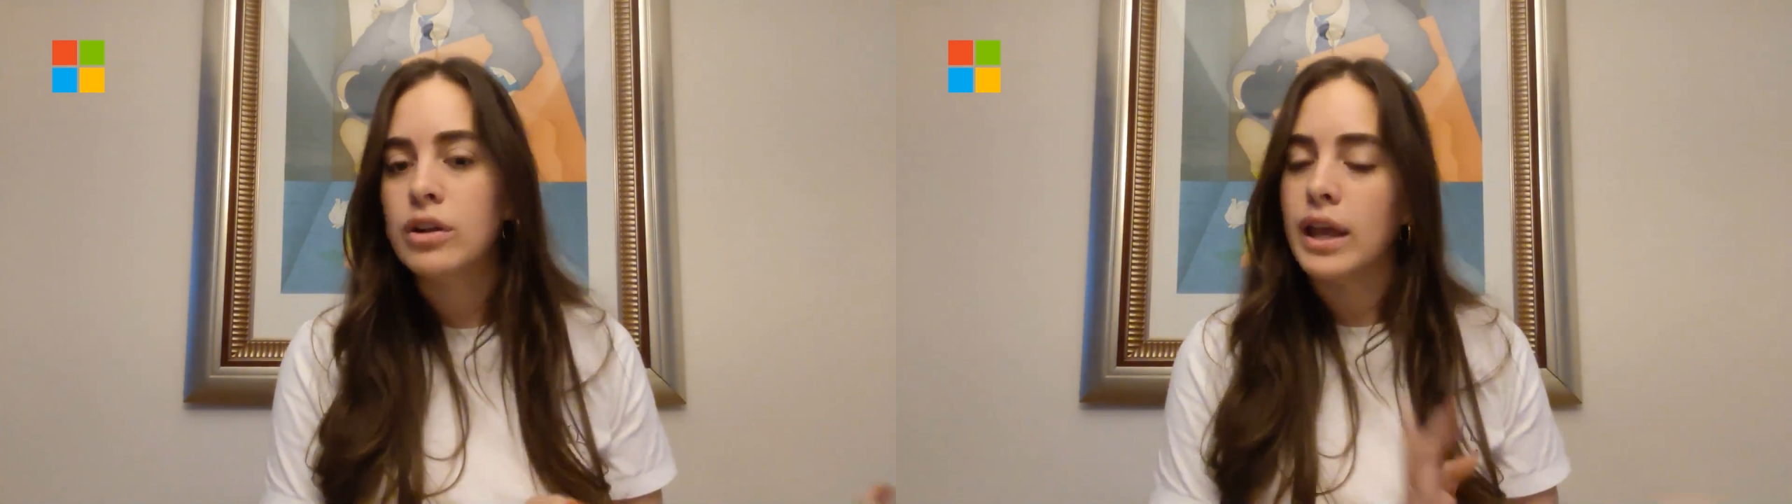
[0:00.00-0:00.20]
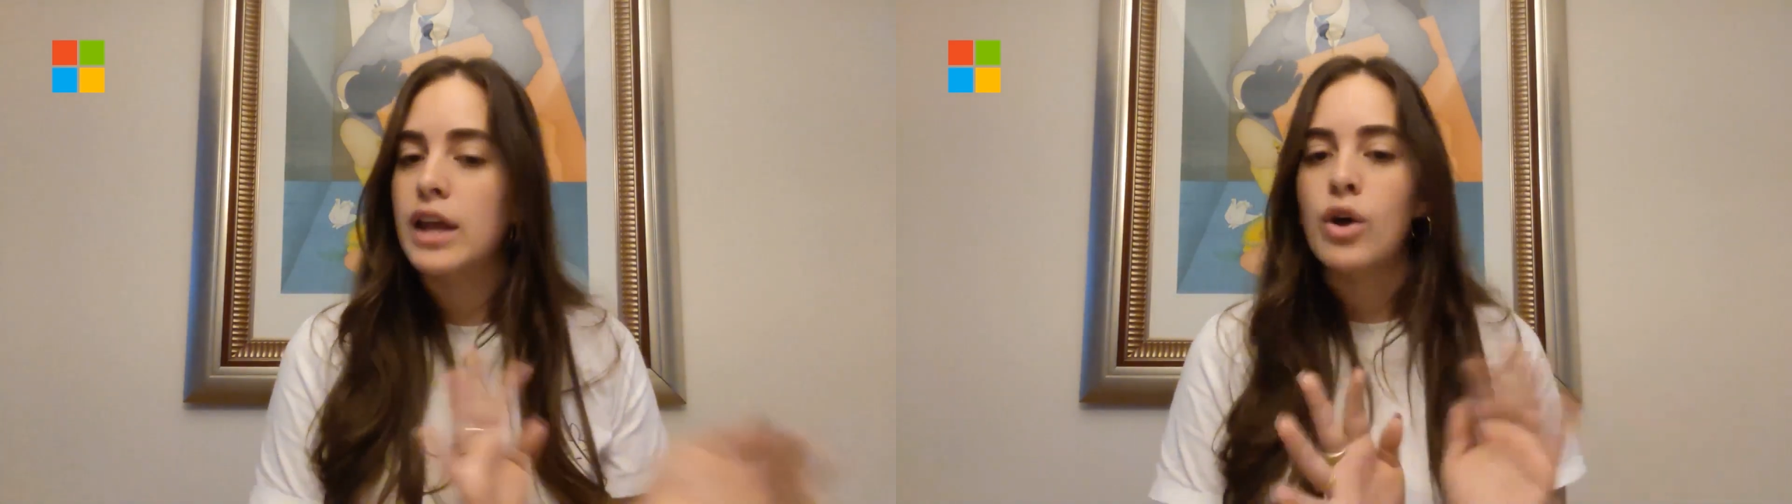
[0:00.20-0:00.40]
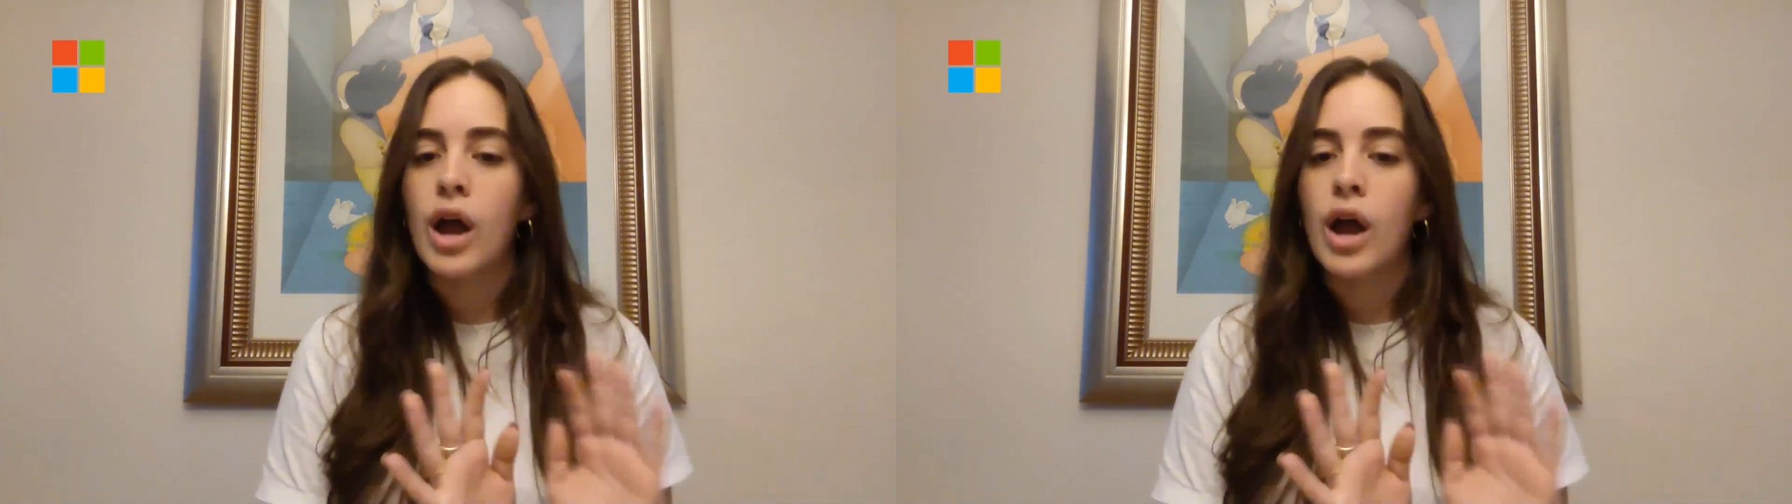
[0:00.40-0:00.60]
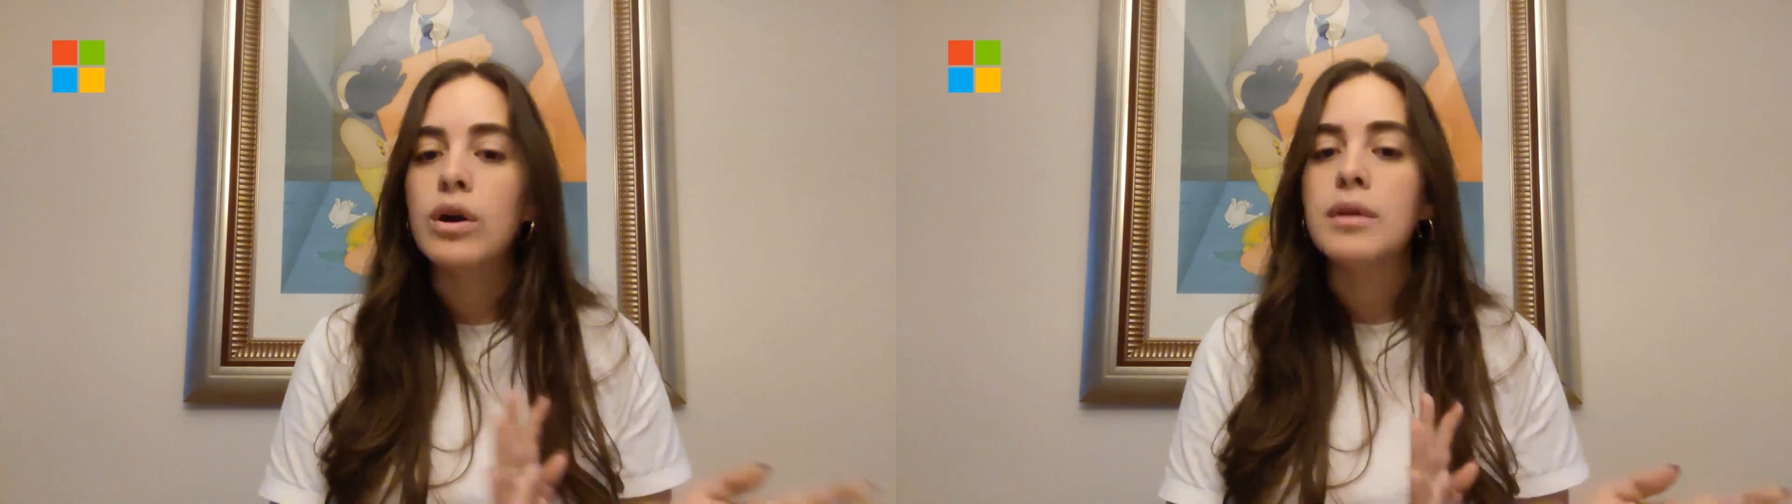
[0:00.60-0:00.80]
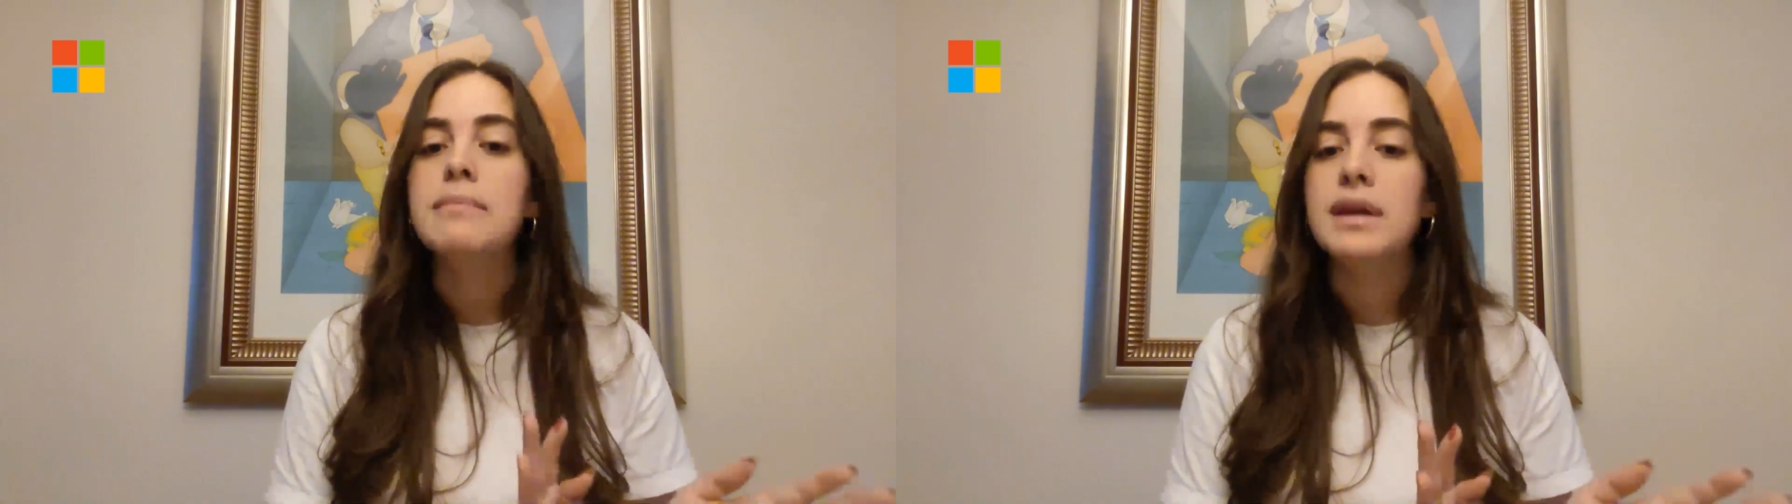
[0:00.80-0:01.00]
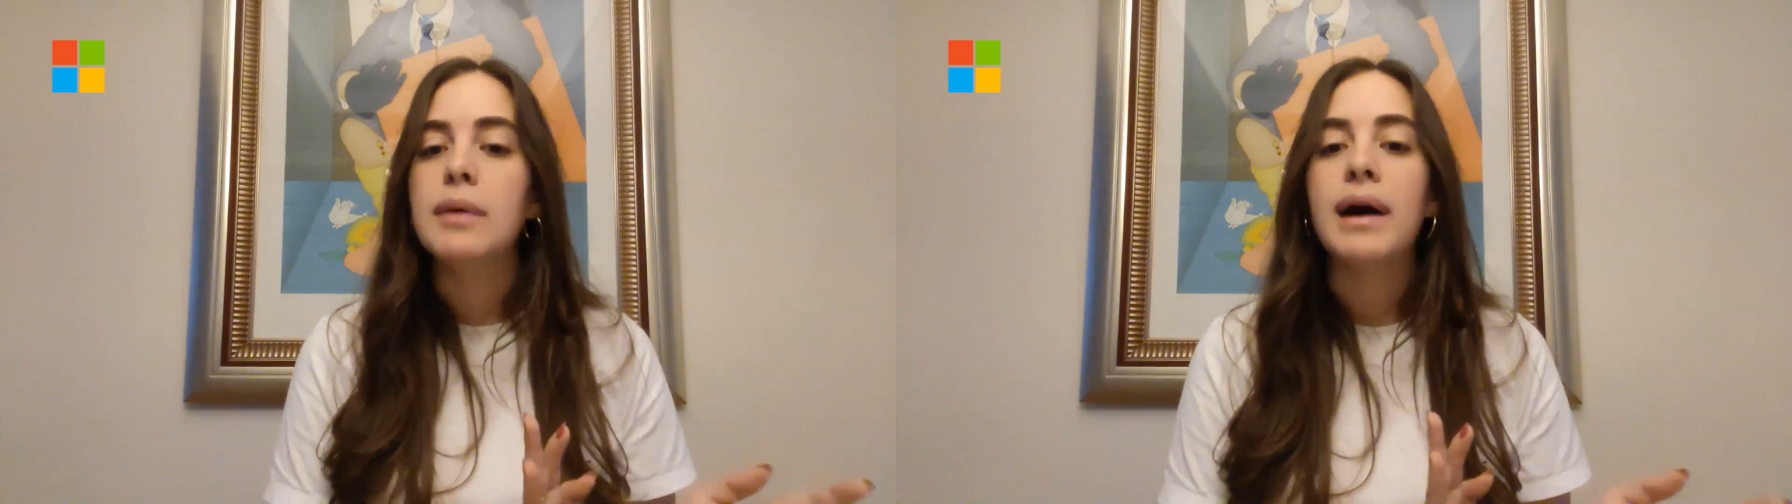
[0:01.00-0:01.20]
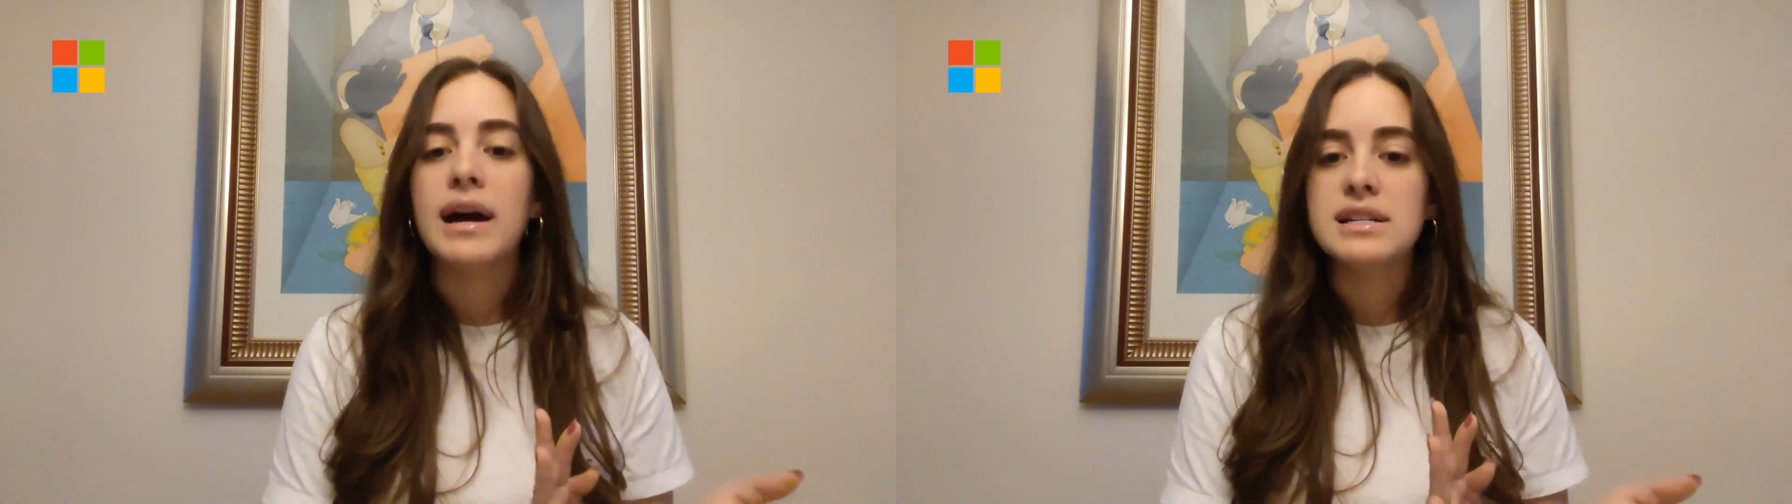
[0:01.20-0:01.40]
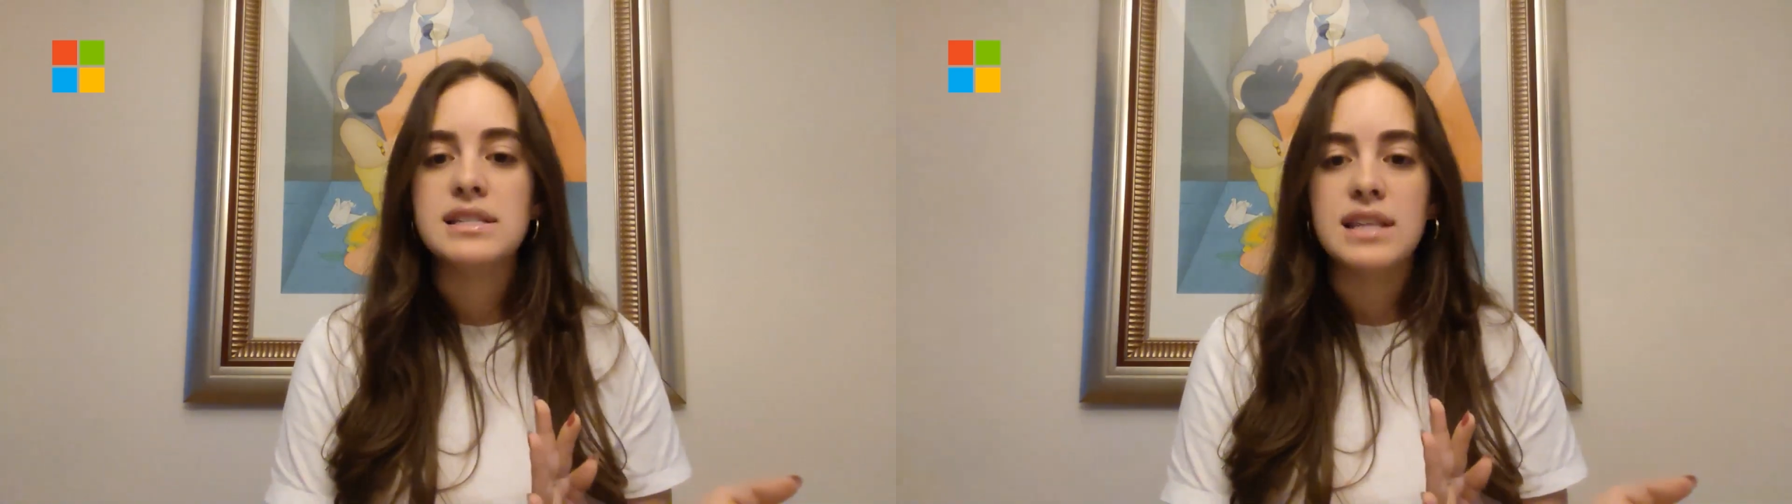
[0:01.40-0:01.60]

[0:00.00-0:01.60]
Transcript: Like I don't want to minimize